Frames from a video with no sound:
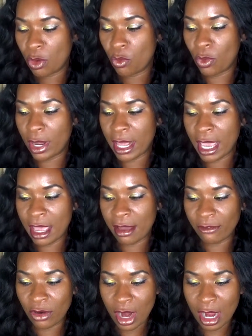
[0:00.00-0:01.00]

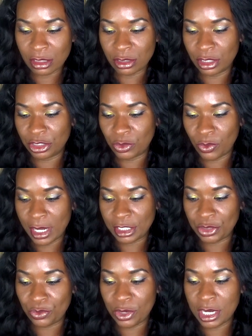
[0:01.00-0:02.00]
whatever our
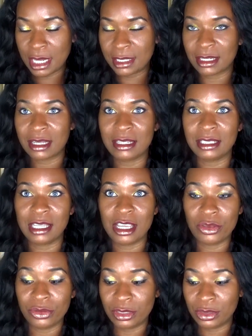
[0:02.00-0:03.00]
situation, we need to
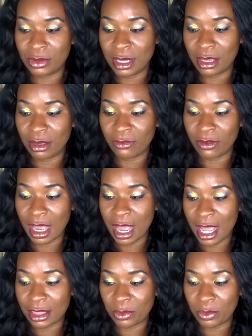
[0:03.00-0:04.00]
continue to give
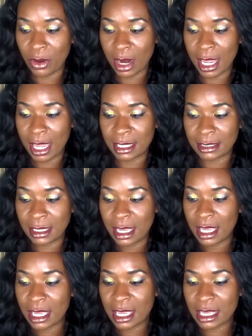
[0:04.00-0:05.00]
God the praise
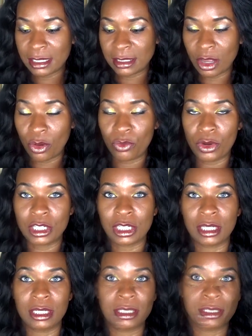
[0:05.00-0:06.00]
he so
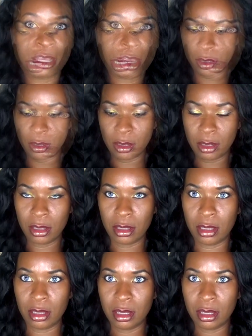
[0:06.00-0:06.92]
richly deserves.